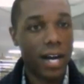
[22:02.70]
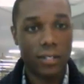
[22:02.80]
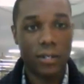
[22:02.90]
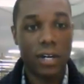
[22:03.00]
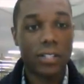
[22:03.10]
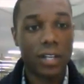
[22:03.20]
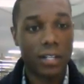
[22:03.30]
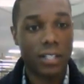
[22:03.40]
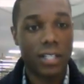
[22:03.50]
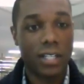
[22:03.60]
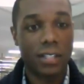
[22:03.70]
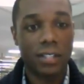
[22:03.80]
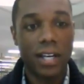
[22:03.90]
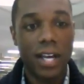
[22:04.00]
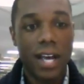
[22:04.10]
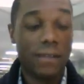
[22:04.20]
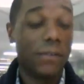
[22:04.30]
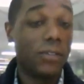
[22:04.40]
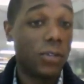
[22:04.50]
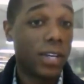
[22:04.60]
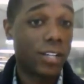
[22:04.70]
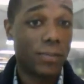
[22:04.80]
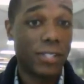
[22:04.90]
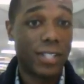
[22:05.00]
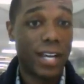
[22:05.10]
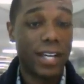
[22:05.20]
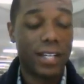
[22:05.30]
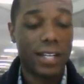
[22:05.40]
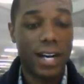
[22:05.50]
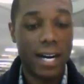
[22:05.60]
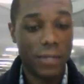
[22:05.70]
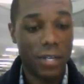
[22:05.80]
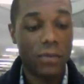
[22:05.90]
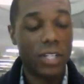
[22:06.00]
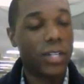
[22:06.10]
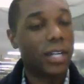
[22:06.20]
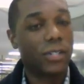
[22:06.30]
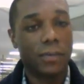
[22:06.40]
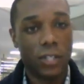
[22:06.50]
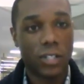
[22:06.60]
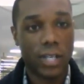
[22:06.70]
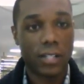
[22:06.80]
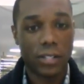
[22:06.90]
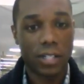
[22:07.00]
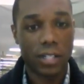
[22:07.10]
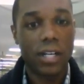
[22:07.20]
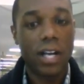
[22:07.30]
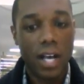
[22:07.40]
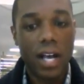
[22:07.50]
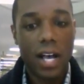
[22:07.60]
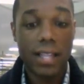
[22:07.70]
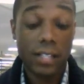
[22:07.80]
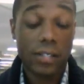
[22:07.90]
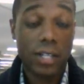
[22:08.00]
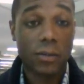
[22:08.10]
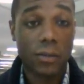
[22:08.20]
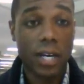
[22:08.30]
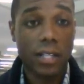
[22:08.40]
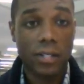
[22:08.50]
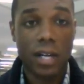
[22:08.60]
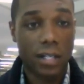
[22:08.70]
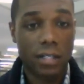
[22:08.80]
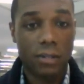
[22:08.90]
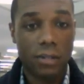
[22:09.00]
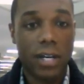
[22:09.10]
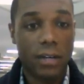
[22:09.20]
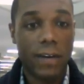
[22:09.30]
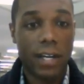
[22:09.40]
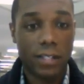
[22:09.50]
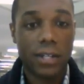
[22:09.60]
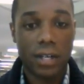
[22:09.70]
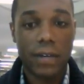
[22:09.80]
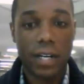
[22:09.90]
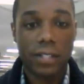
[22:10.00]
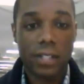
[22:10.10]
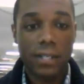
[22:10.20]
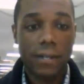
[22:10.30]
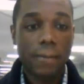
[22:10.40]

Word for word: I's and crossed all your T's. And if you do catch a mistake, um, you know, reach out to your admissions counselor. And that's, that's yeah, it's solid. Great advice. Great advice.